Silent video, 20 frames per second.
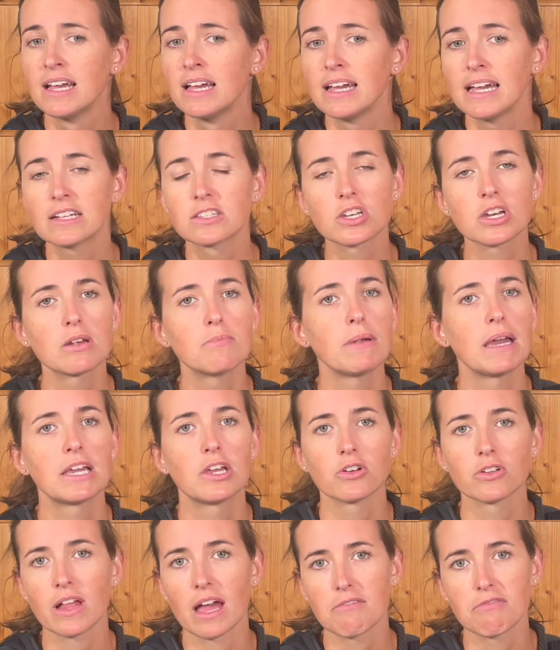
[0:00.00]
It's going to make
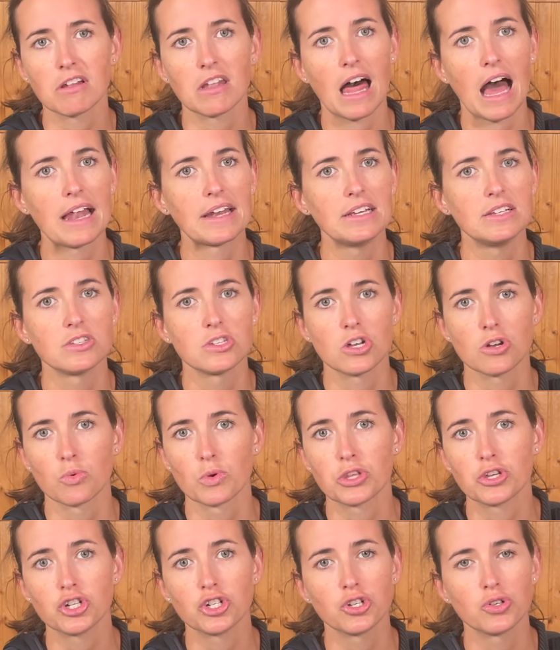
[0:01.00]
your life a lot easier with
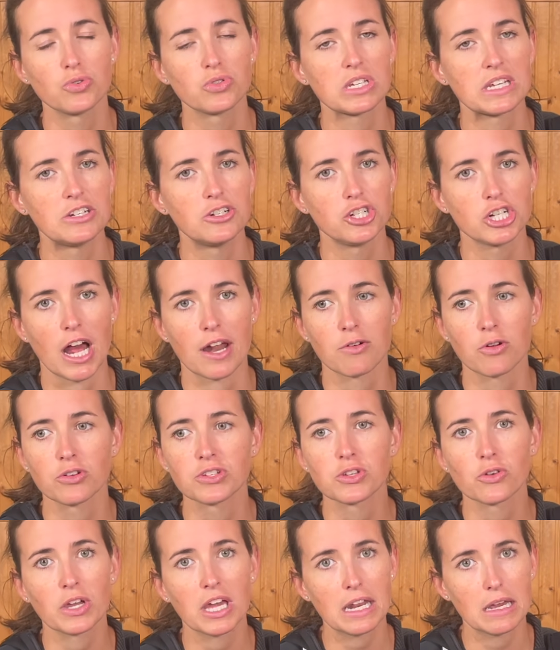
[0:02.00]
shoes in general,
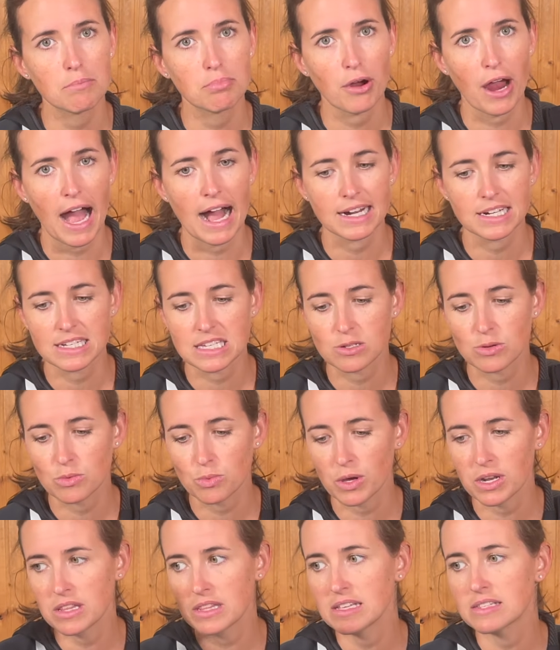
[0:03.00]
so getting practiced with
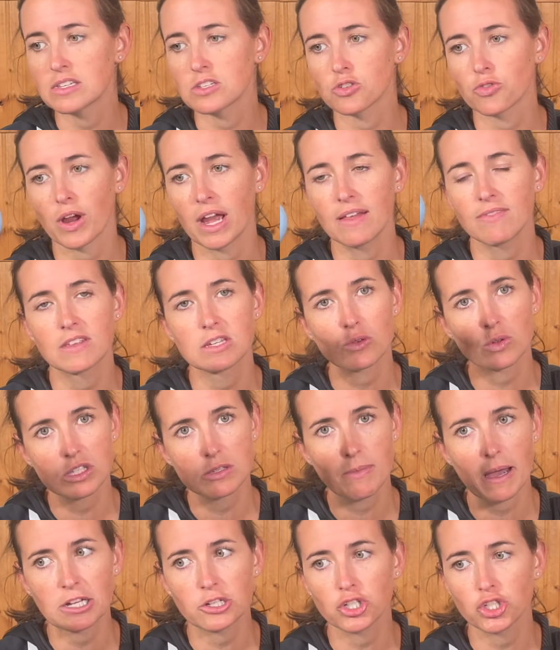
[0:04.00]
one of these is great. This one's
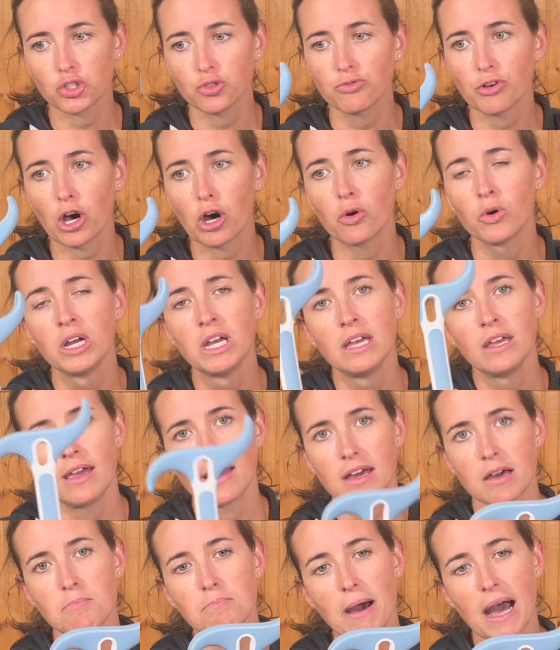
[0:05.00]
by Juvo. It
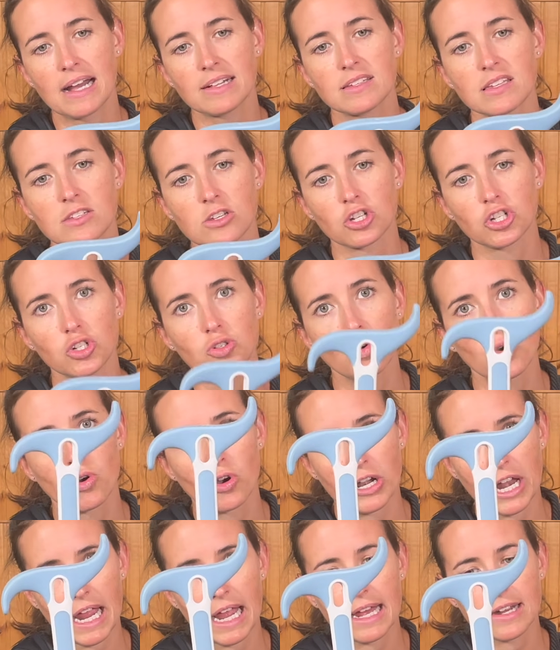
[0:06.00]
combines as a shoe
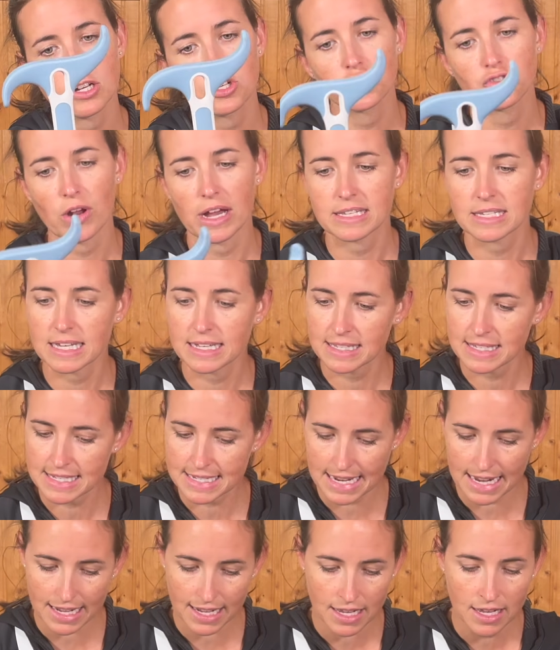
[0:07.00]
horn and a dressing stick.